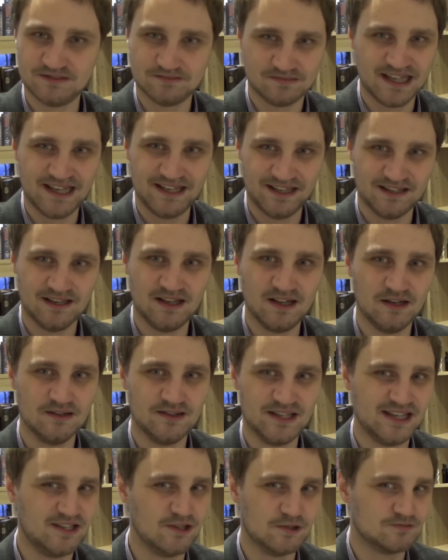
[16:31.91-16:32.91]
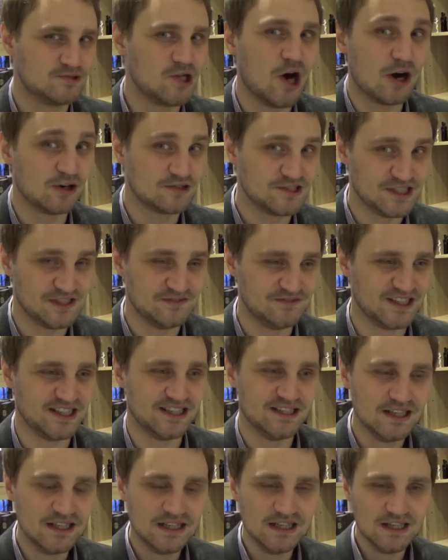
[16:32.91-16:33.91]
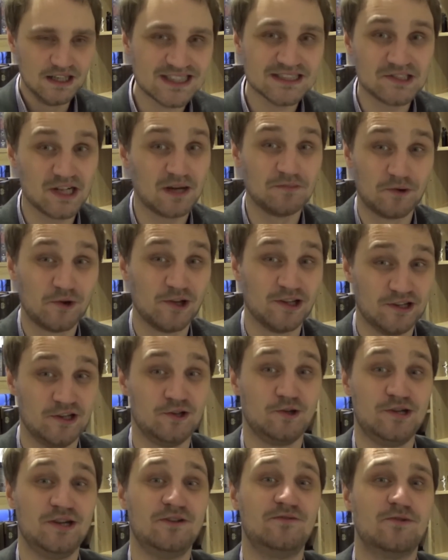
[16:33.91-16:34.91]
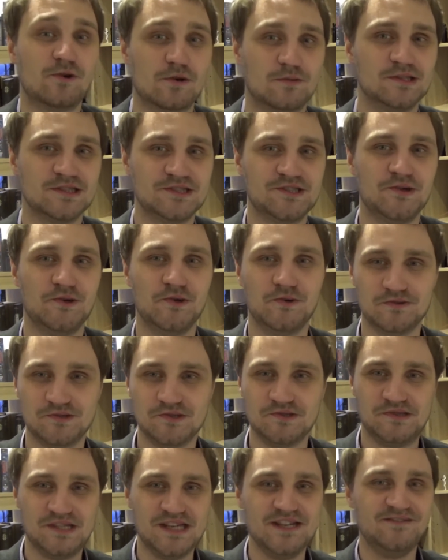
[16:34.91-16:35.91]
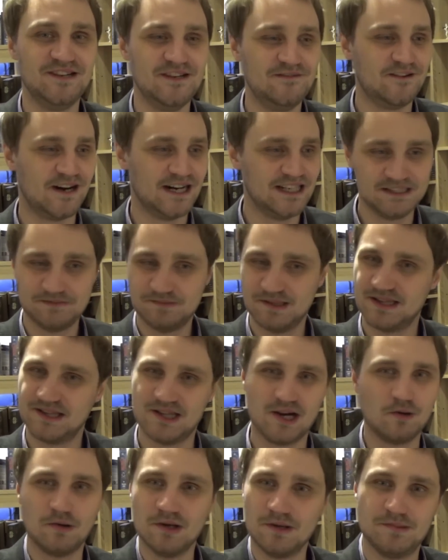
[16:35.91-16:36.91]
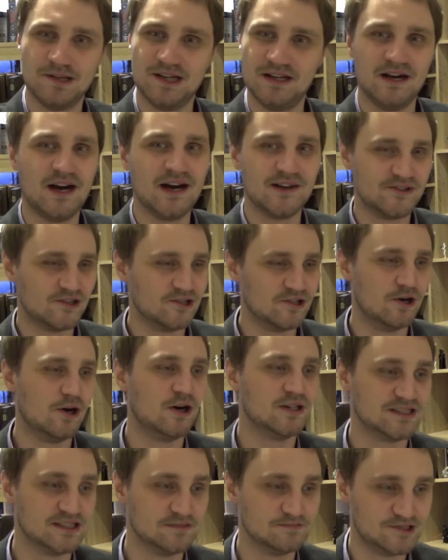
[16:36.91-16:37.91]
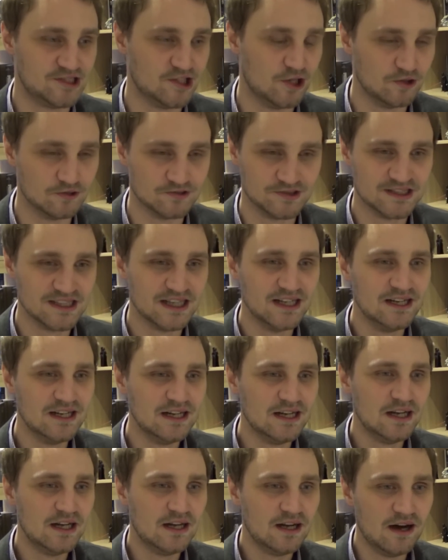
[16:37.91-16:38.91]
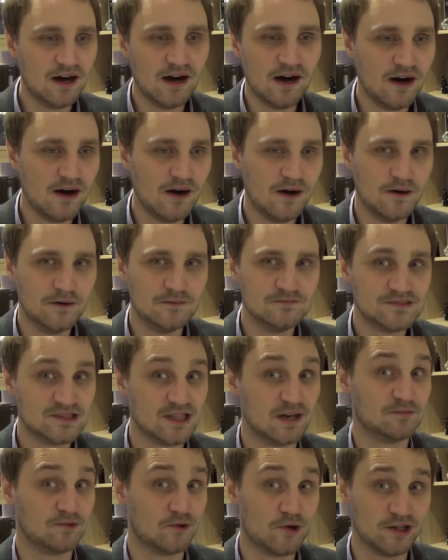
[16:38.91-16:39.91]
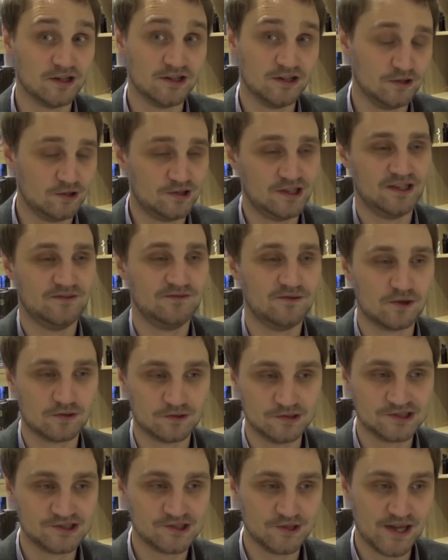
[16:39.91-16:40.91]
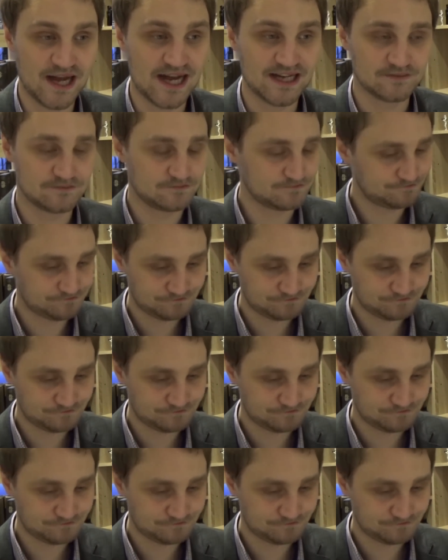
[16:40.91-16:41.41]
They don't talk TV, so I'm really looking forward to TV fights. But there will be other awesome shows, so I'm really looking forward to that.